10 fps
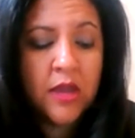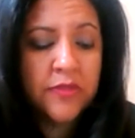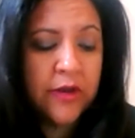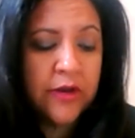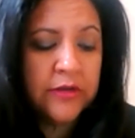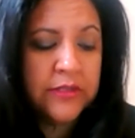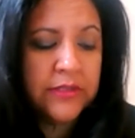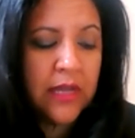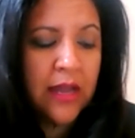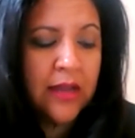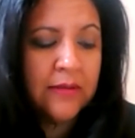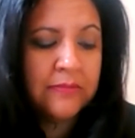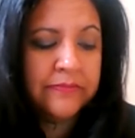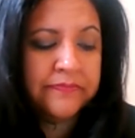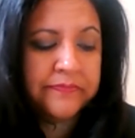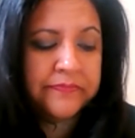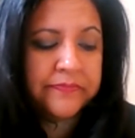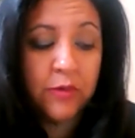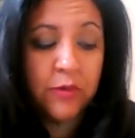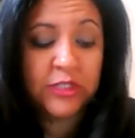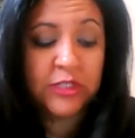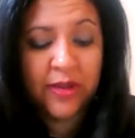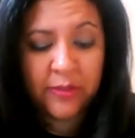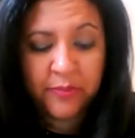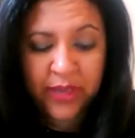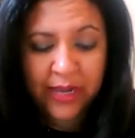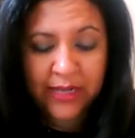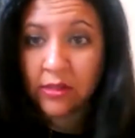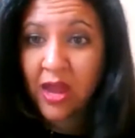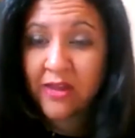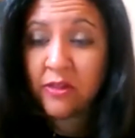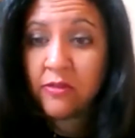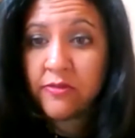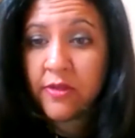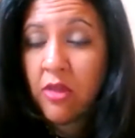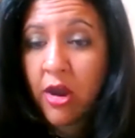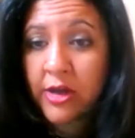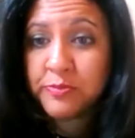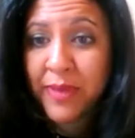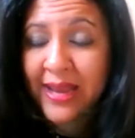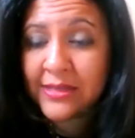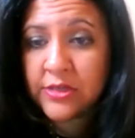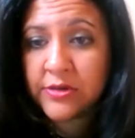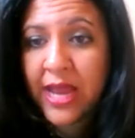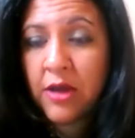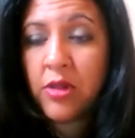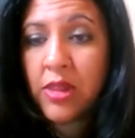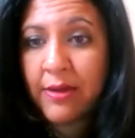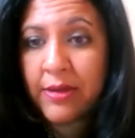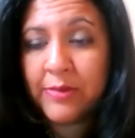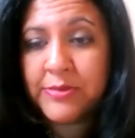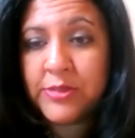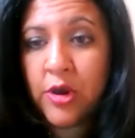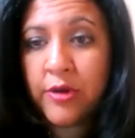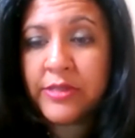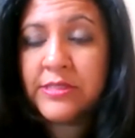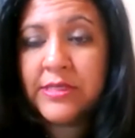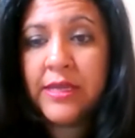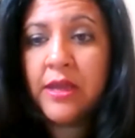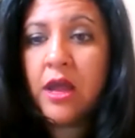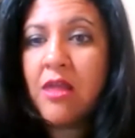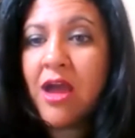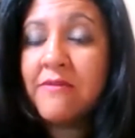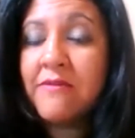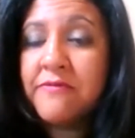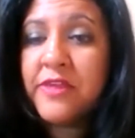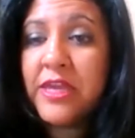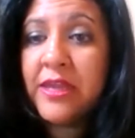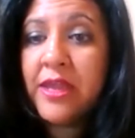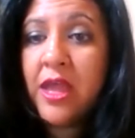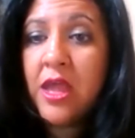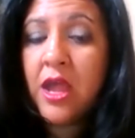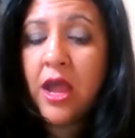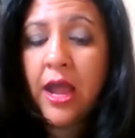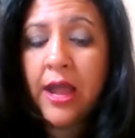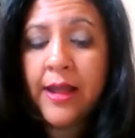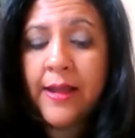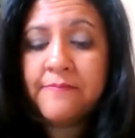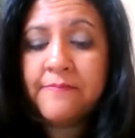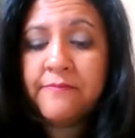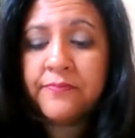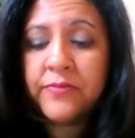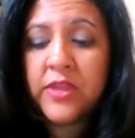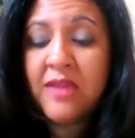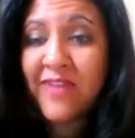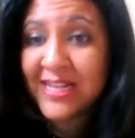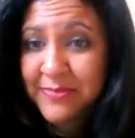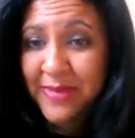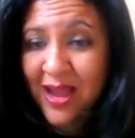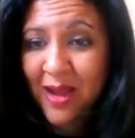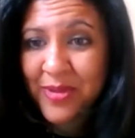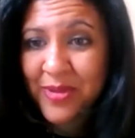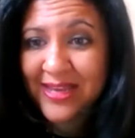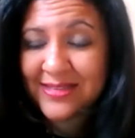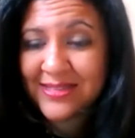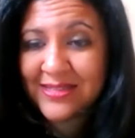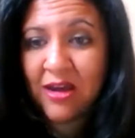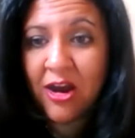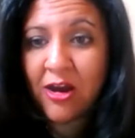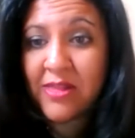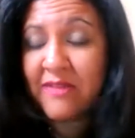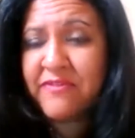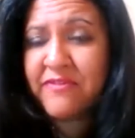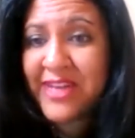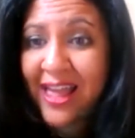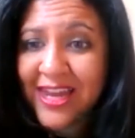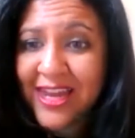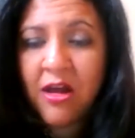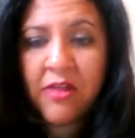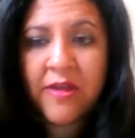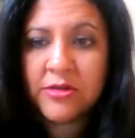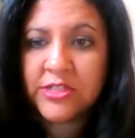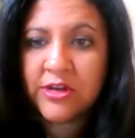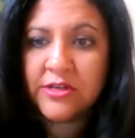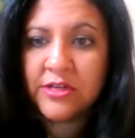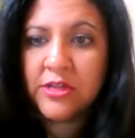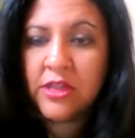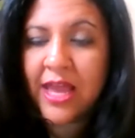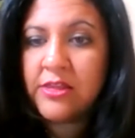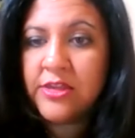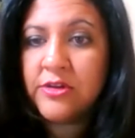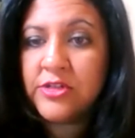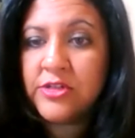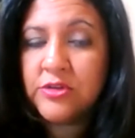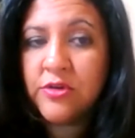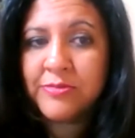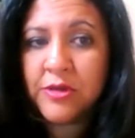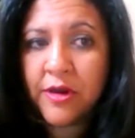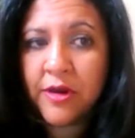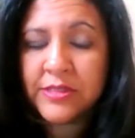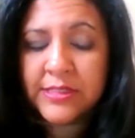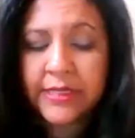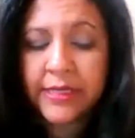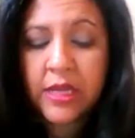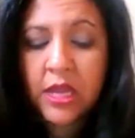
there's, um, which is probably the biggest. A lot of the, the, large banks are now allowing cryptocurrency. A lot of the um, investment companies are like Fidelity and all them are starting to allow you to do cryptocurrency